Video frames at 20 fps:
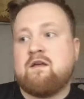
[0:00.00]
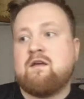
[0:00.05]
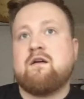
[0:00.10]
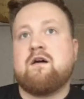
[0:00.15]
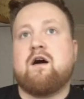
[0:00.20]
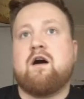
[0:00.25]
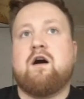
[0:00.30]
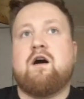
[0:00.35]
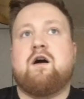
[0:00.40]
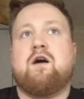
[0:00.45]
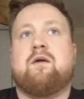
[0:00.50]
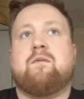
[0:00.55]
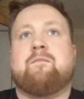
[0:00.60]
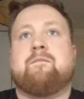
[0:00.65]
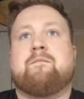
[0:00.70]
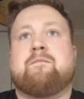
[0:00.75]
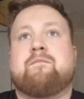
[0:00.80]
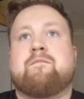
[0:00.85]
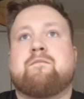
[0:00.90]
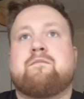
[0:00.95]

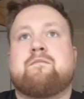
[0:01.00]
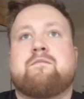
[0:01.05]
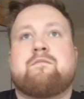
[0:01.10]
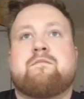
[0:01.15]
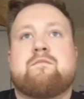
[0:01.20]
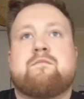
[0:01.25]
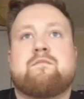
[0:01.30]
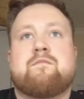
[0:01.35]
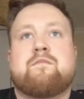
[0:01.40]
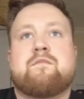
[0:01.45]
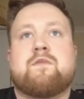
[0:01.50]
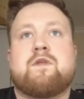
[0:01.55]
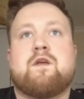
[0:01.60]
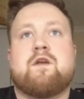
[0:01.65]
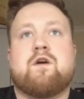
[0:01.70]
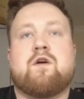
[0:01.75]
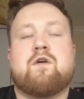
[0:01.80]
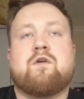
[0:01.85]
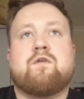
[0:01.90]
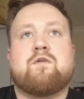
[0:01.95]
um, you
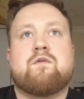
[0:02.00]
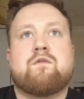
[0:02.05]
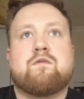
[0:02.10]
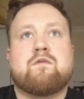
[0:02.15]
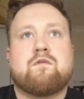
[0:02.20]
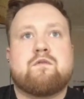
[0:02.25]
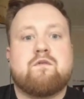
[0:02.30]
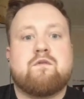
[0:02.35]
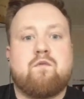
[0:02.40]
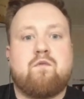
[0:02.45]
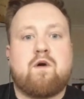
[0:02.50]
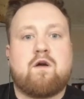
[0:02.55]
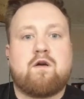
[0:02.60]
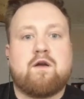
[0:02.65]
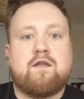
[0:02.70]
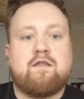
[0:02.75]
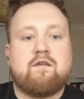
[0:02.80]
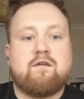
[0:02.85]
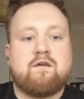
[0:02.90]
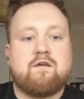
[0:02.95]
know, worry
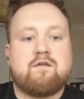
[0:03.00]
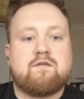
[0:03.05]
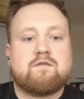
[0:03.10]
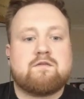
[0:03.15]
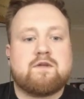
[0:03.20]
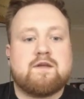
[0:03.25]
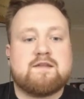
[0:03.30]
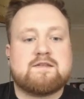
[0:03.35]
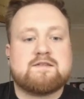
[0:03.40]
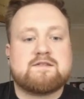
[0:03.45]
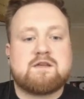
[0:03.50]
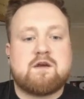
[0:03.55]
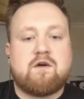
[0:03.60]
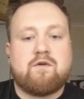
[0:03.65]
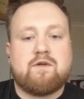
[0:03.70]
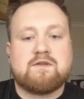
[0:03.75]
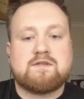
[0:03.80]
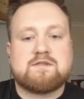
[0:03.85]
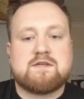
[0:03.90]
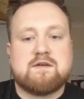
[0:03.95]
that it's
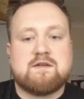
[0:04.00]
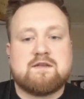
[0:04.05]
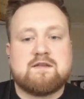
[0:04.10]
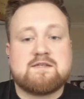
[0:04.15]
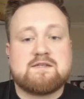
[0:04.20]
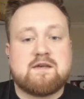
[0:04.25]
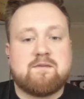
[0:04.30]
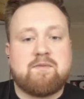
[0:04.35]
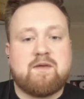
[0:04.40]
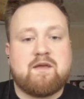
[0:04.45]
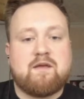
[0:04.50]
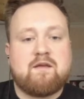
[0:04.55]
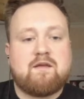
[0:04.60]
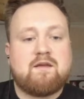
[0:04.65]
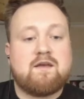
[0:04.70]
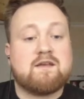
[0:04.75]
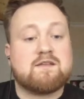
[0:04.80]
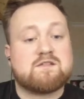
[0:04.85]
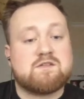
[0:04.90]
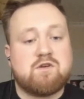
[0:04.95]
going to disappear.
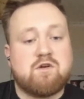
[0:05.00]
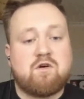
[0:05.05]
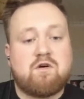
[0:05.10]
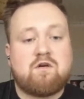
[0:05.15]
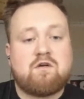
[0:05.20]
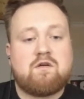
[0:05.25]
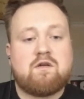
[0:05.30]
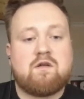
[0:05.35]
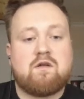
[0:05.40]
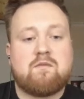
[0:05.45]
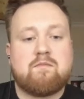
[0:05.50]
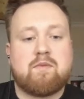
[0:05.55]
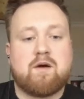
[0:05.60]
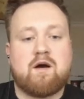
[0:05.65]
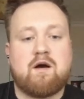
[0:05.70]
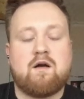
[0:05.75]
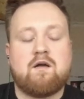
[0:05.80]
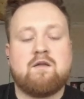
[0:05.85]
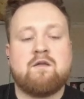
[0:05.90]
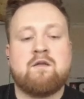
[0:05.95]
It's not.
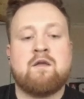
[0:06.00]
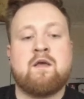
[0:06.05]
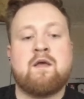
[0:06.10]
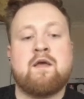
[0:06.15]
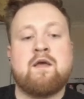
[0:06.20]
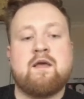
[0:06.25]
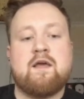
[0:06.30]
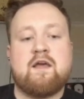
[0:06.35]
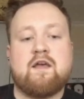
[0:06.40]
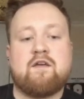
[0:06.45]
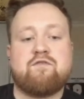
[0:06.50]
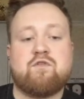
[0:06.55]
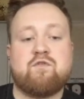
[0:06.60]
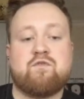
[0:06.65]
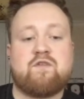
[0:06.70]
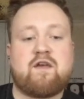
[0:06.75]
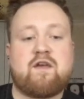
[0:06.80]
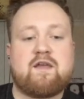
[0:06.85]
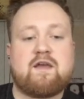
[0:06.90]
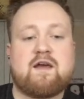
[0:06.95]
But if you
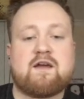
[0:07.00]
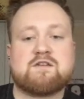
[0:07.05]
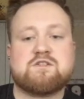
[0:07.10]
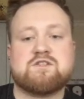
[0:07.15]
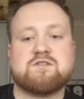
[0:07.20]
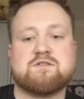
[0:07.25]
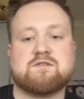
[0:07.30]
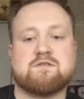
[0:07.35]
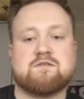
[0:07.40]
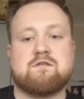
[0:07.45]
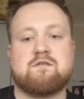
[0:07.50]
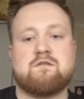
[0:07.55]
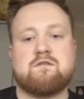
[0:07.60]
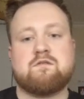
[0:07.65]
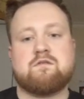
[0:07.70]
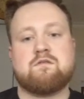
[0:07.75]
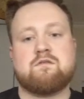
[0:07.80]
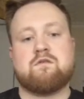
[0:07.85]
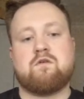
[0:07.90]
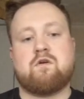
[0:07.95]
take action
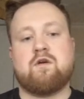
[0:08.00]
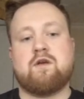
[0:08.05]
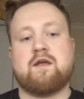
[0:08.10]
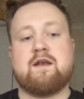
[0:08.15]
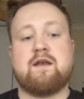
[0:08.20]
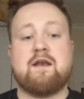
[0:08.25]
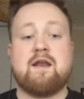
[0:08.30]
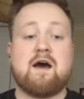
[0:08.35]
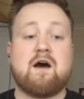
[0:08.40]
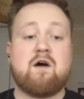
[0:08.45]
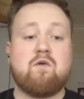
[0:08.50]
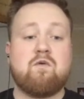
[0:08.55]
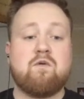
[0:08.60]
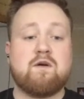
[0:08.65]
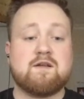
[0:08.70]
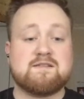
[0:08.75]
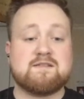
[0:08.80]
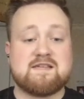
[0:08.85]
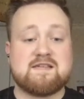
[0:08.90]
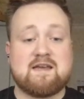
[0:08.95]
on it now
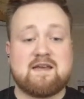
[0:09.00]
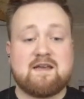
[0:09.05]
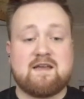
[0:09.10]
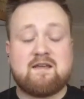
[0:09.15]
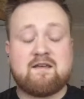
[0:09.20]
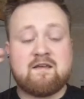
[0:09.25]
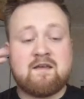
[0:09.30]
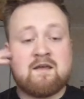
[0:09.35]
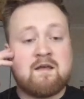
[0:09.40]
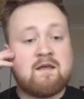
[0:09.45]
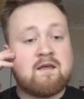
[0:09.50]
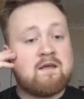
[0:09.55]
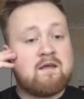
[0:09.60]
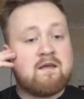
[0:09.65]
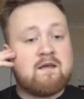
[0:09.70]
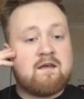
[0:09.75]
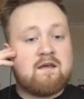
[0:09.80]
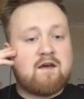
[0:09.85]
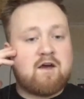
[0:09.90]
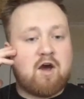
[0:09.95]
and today,
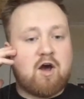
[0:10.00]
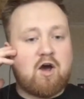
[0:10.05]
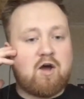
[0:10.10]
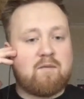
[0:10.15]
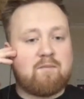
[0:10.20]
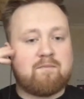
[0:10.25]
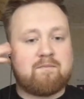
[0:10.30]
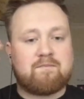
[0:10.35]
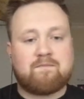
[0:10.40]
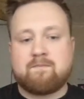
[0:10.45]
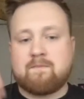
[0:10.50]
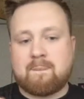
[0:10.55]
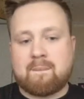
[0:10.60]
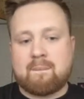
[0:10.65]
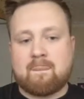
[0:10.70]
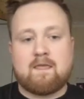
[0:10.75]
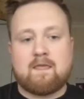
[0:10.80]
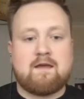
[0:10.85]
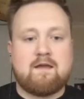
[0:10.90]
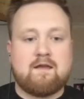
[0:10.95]
um,
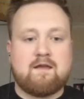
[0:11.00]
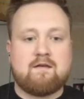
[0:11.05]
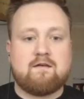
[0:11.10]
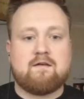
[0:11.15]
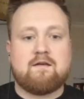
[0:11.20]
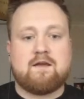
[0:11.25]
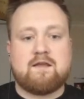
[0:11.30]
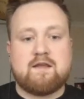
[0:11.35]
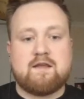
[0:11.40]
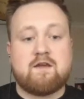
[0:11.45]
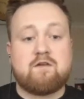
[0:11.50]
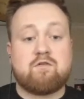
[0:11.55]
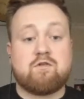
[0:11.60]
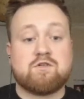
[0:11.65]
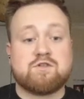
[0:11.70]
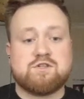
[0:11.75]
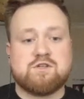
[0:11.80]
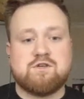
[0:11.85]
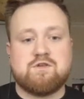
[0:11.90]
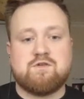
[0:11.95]
in a year or
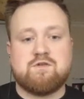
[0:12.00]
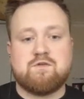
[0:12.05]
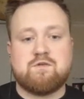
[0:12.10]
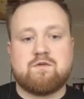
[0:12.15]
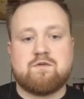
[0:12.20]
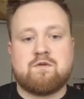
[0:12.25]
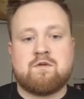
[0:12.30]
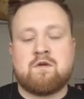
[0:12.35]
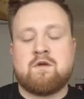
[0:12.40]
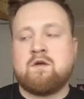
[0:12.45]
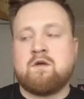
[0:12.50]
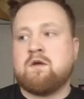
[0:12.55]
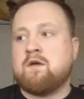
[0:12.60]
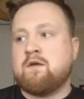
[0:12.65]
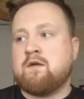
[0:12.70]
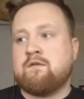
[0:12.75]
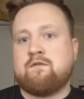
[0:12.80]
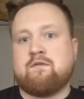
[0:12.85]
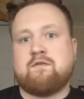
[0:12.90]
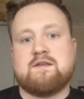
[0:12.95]
two,
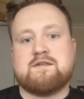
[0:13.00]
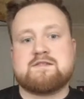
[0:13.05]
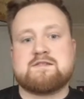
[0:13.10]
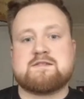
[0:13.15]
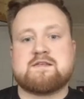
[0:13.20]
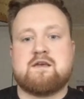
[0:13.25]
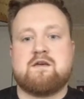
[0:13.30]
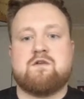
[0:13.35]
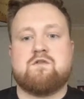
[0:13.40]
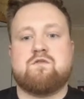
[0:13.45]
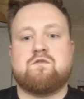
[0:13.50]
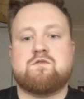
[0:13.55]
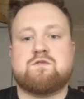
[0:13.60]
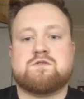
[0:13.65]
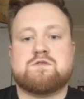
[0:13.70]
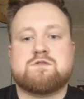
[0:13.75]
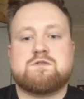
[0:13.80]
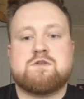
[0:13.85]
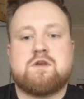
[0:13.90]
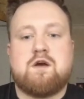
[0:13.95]
these
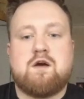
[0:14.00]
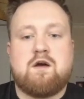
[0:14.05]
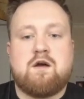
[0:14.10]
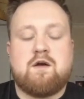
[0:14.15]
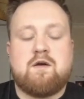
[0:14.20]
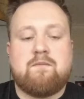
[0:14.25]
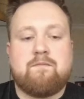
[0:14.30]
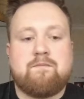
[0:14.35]
skills, are